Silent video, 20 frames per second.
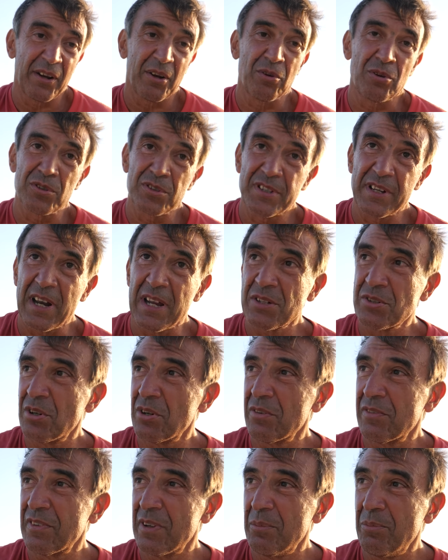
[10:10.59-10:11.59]

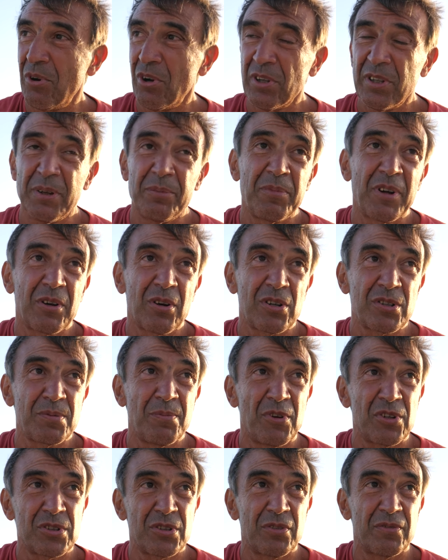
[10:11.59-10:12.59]
reconstruction of the body because
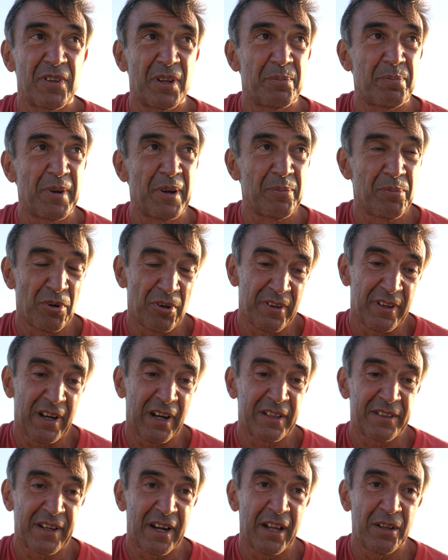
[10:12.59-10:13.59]
most of the people they
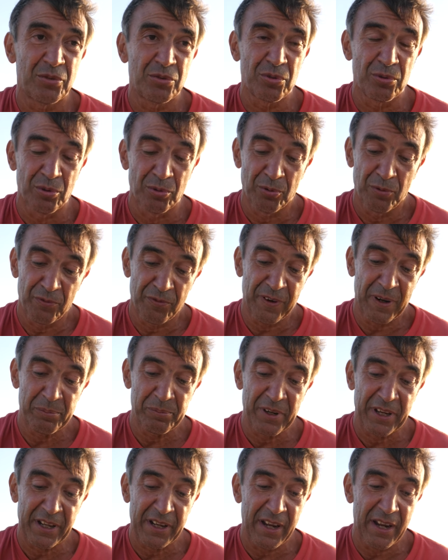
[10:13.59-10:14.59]
are trying to
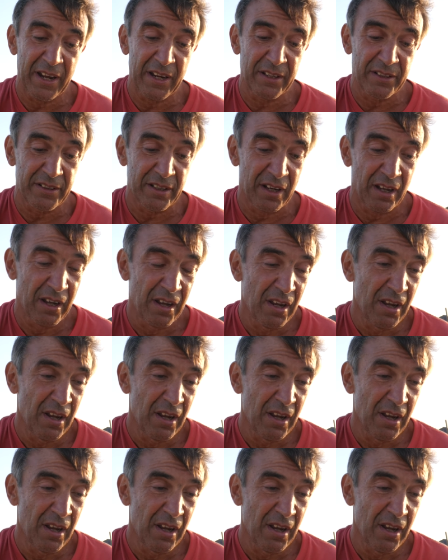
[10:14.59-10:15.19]
fabricate uh,